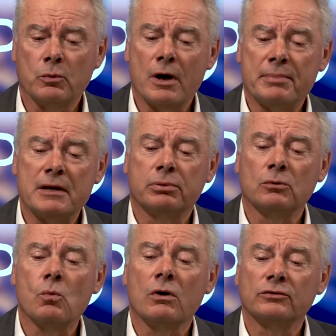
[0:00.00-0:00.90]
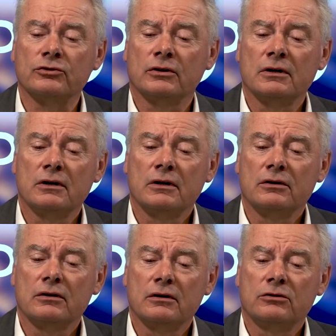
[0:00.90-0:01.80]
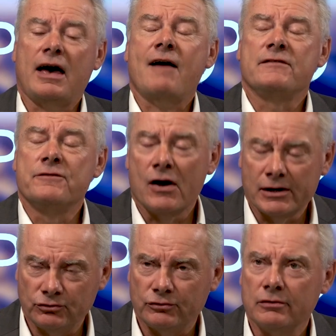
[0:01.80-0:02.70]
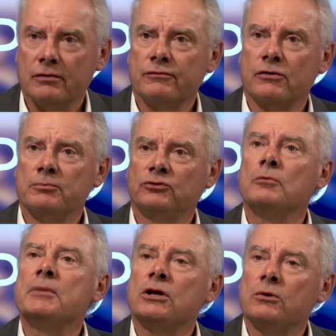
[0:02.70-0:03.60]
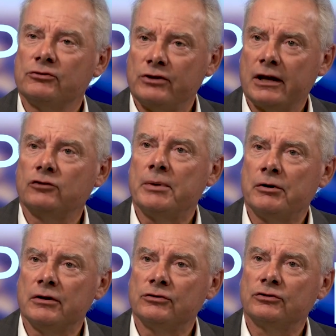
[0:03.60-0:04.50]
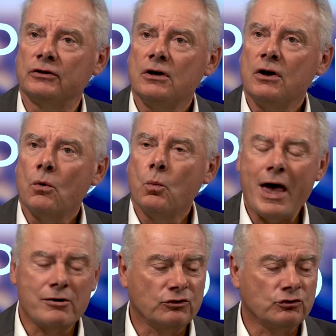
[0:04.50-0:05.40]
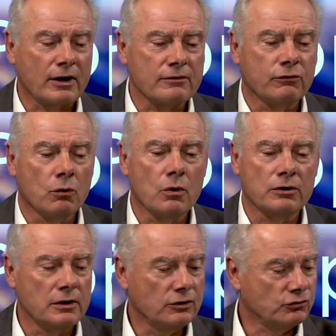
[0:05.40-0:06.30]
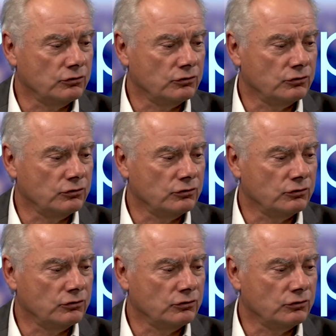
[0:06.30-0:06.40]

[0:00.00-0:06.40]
it, where people want to have advice from somebody who has that experience. Where it's straightforward and it